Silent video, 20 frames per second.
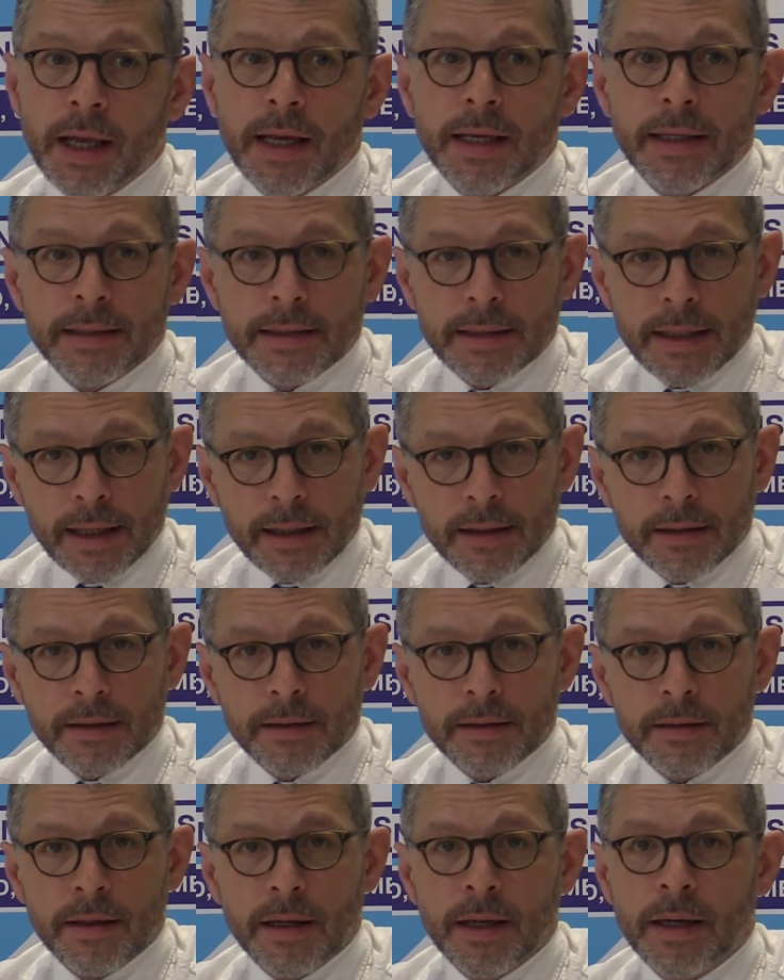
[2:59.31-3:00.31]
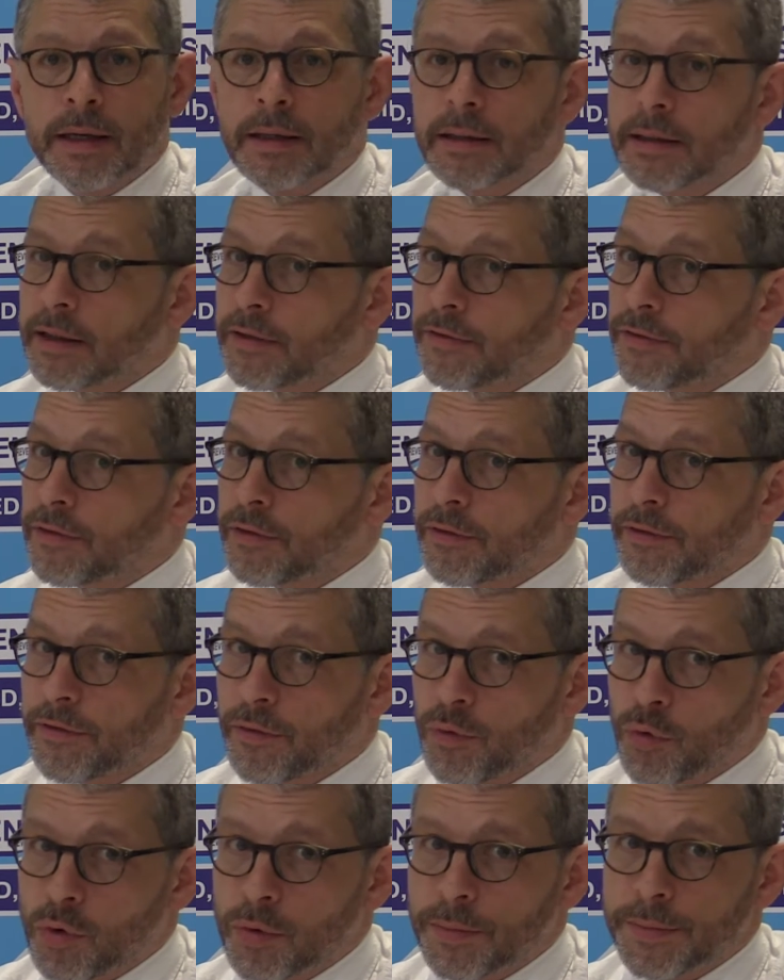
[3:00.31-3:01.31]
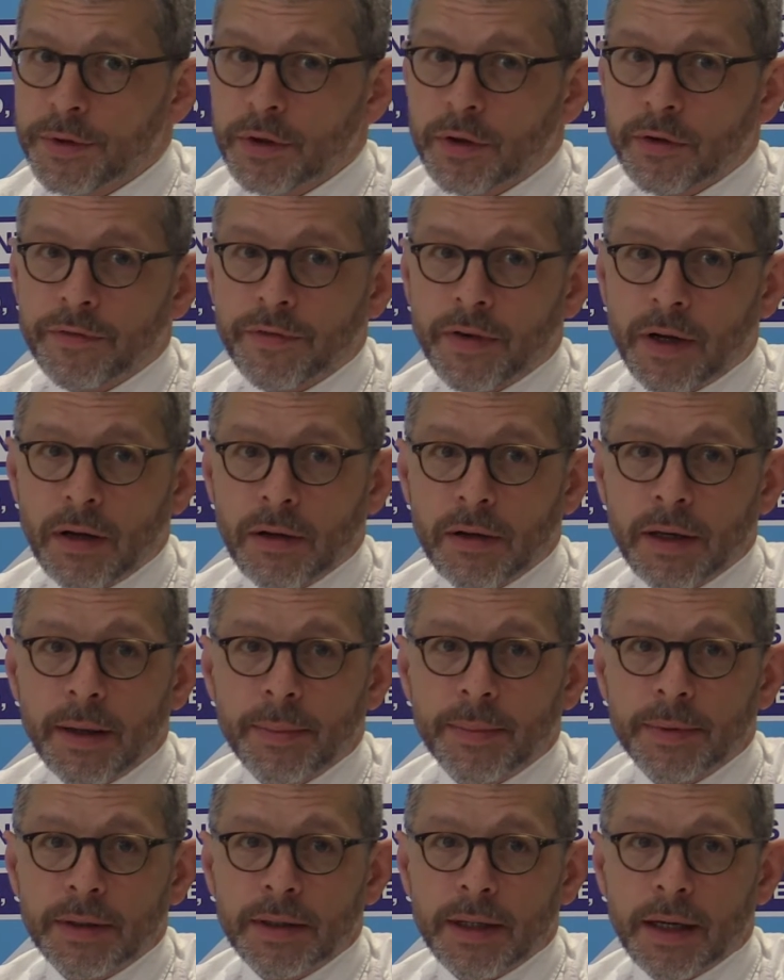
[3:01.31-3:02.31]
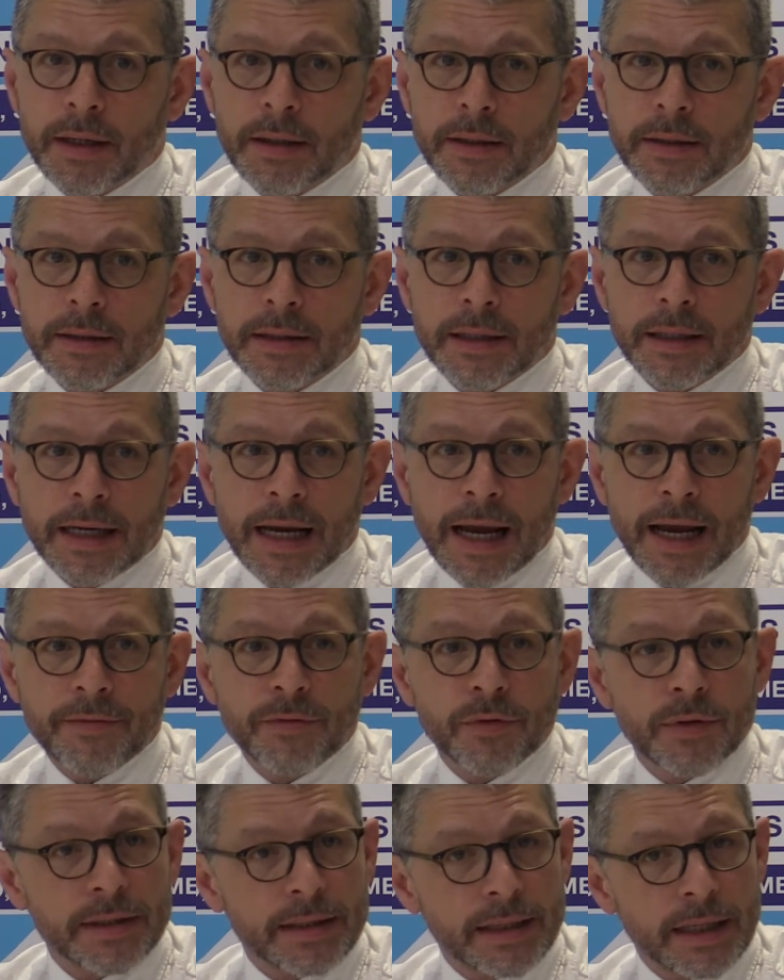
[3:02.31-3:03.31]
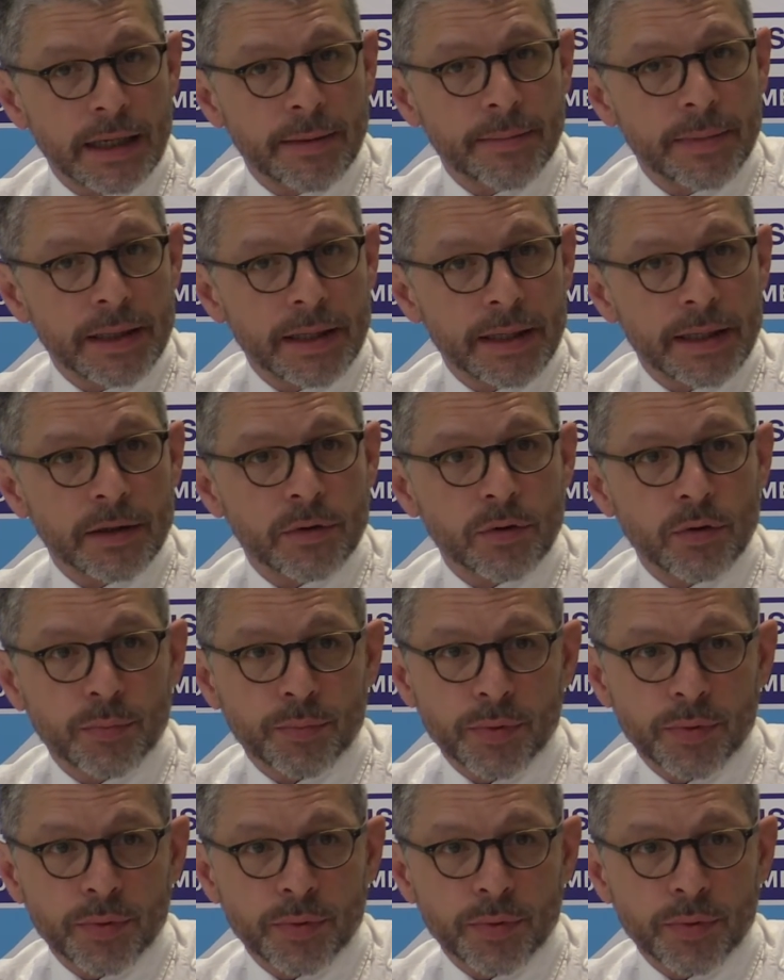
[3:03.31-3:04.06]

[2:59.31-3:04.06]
Second, different forms of viral hepatitis can have the same clinical